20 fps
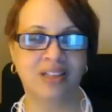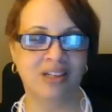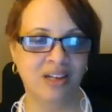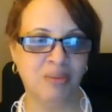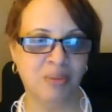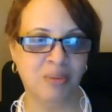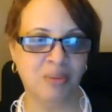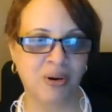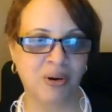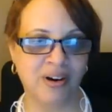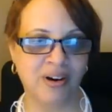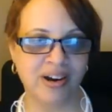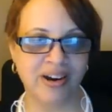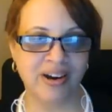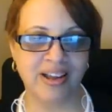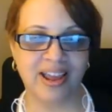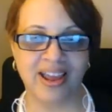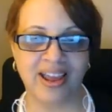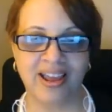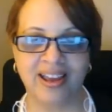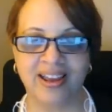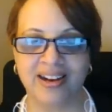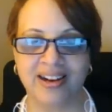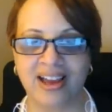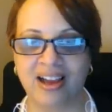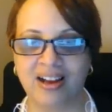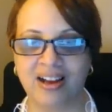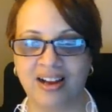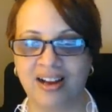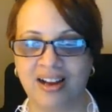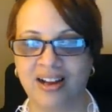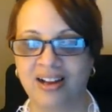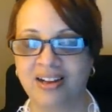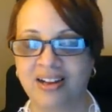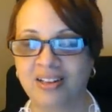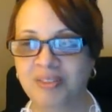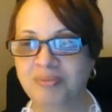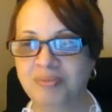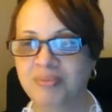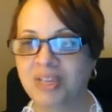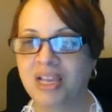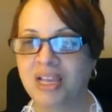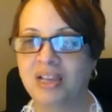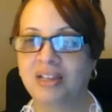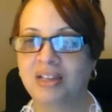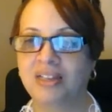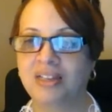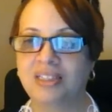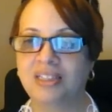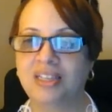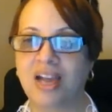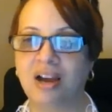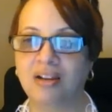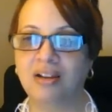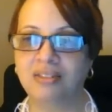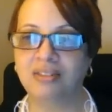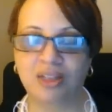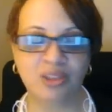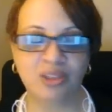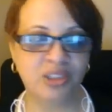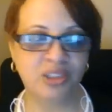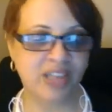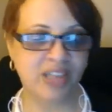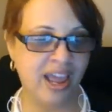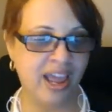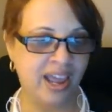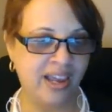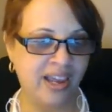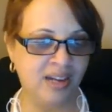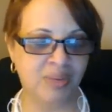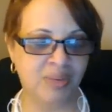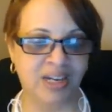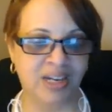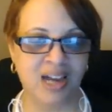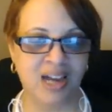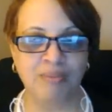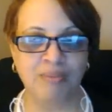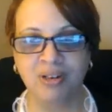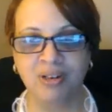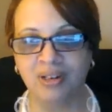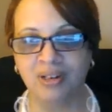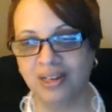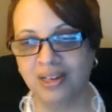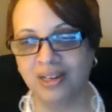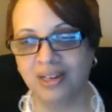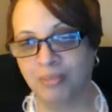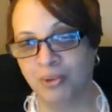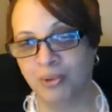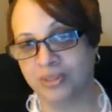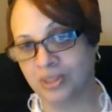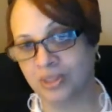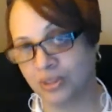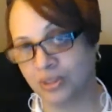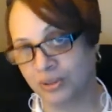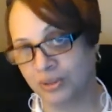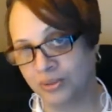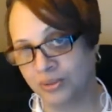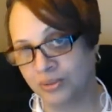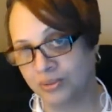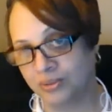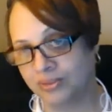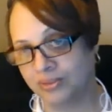leaderboard, and no shade, but I'm on the leaderboard too.